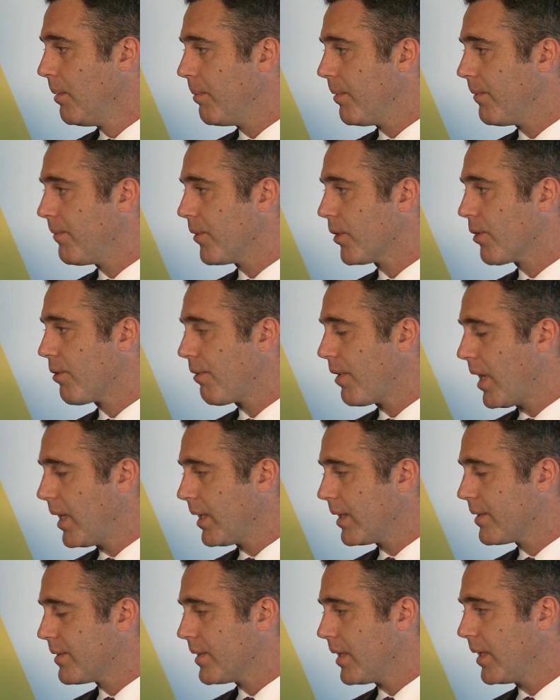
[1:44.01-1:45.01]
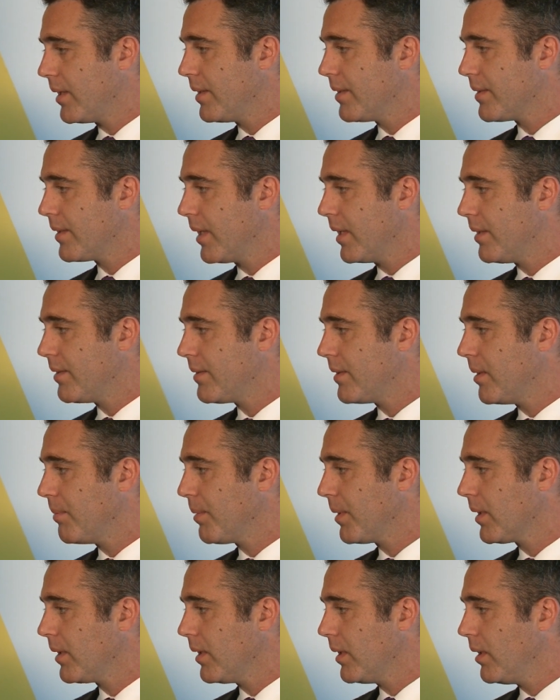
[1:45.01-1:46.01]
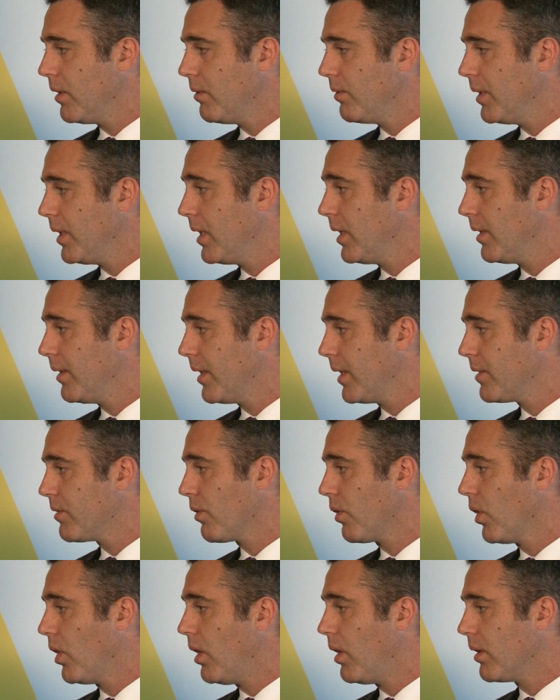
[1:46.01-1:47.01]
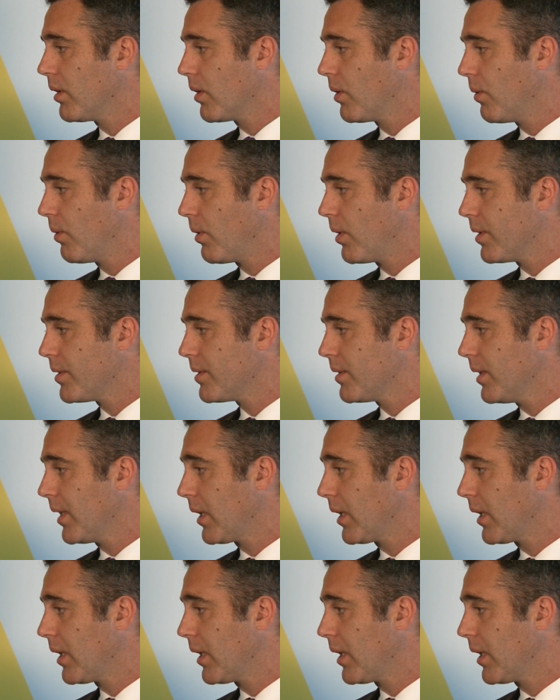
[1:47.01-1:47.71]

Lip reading: But for chronic sinusitis, typically you need a nice long course,